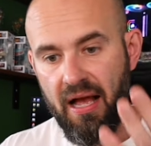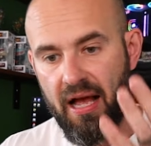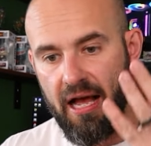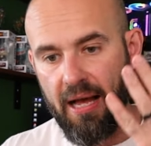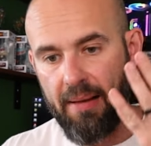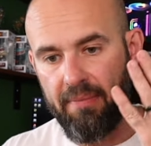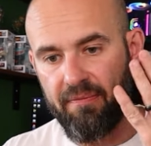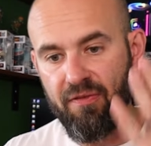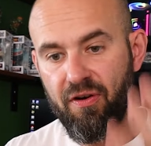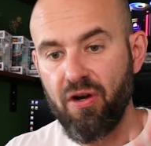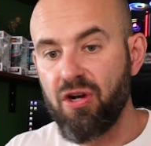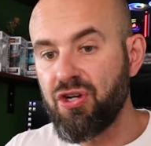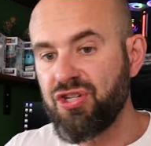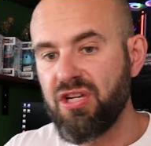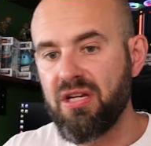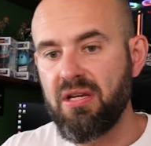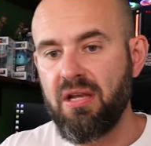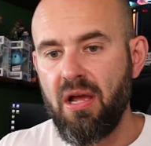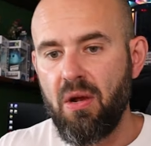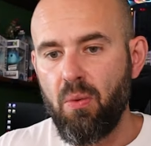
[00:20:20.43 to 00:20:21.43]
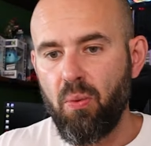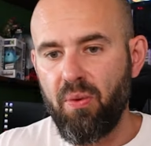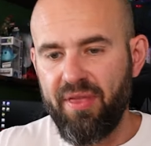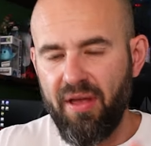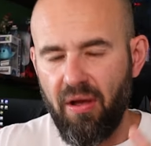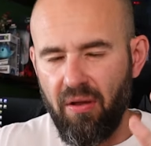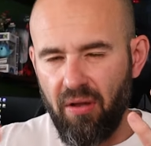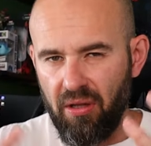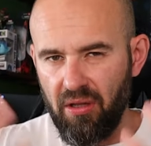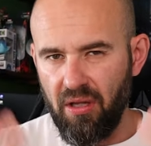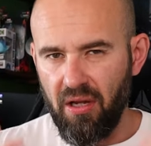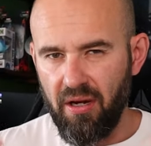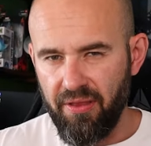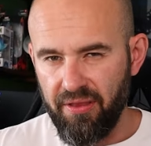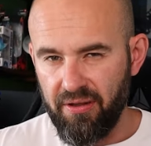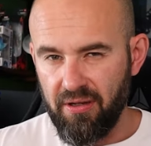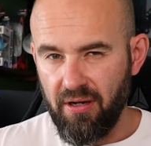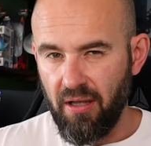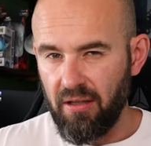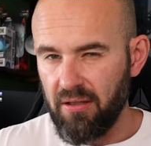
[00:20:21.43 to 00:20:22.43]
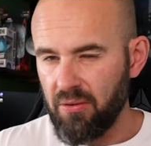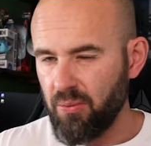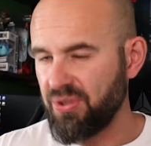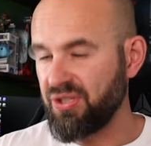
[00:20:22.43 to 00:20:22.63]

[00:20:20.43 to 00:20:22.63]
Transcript: um, virgin without a lot of the color,